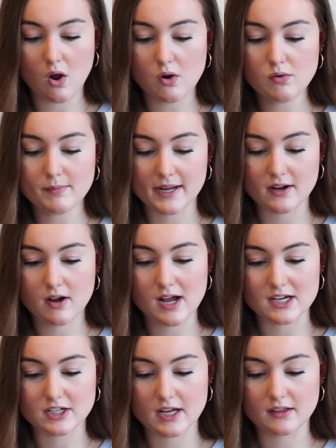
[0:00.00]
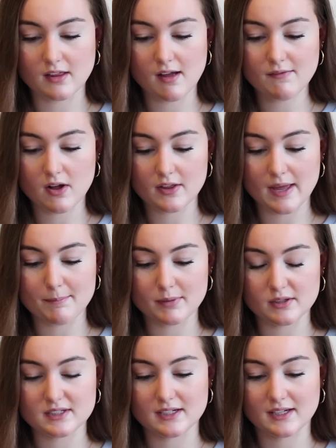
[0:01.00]
oh my gosh, I love all that
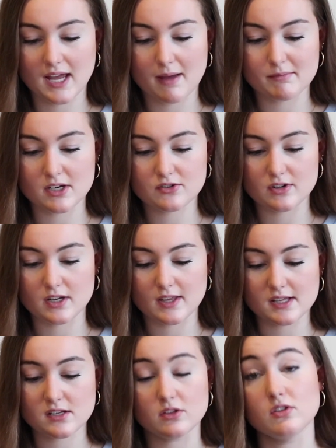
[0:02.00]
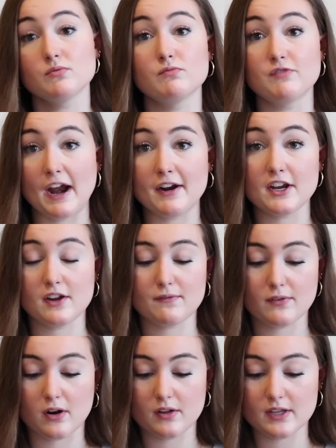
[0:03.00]
built-in cabinetry. That's very good
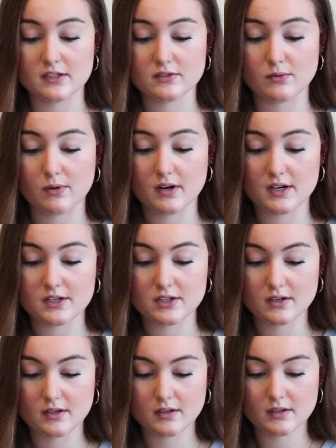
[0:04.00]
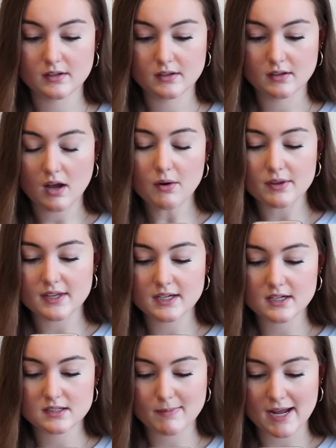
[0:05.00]
for all this storage. Oh, and then
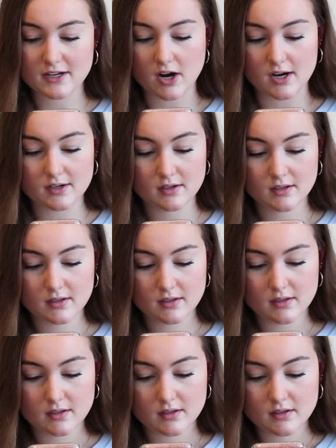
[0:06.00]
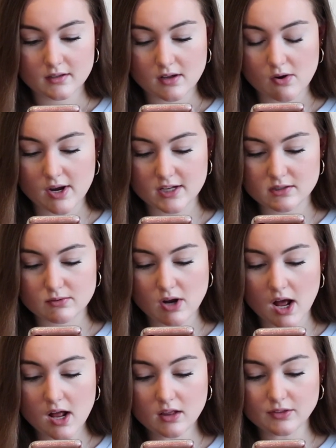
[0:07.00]
here's the backyard. Okay, so
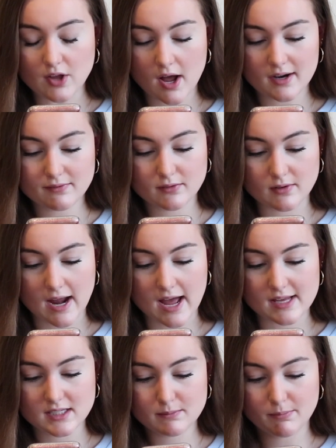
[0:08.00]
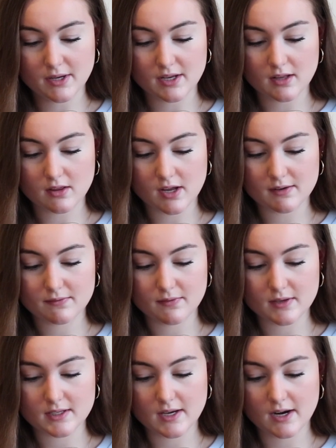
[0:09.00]
not a lot of grass, but a lot of
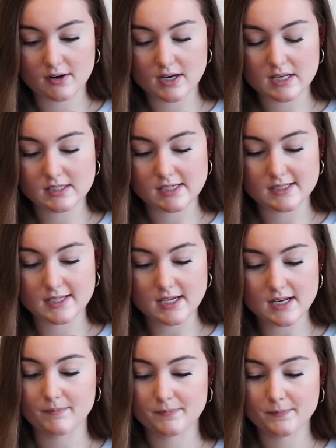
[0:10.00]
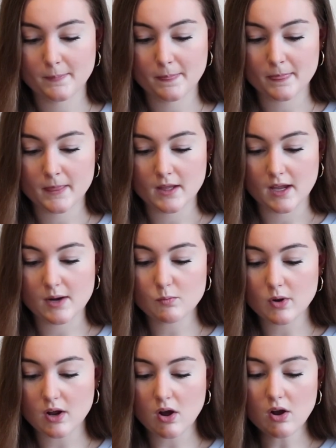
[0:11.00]
areas to sit.
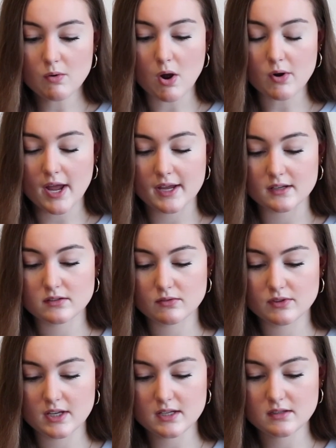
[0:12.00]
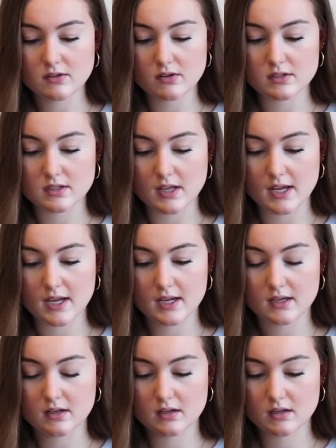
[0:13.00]
And oh, okay, so this looks
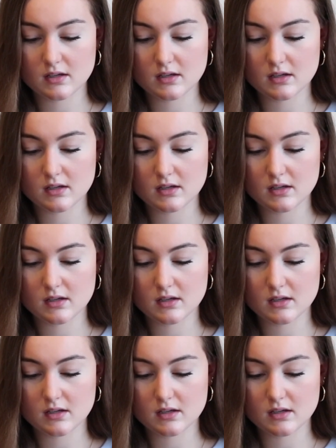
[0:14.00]
like,